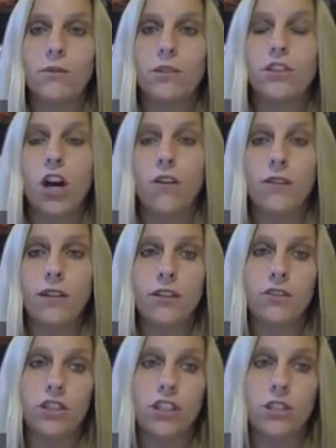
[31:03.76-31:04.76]
resolving
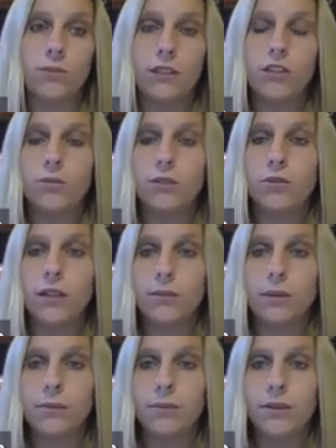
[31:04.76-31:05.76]
those disputes between
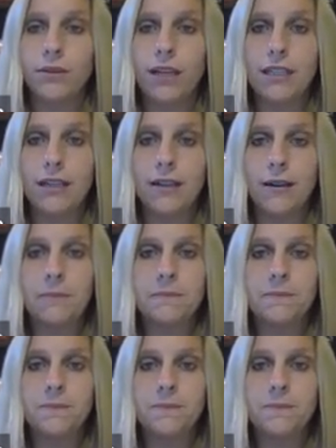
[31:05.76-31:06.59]
people, right, Karen?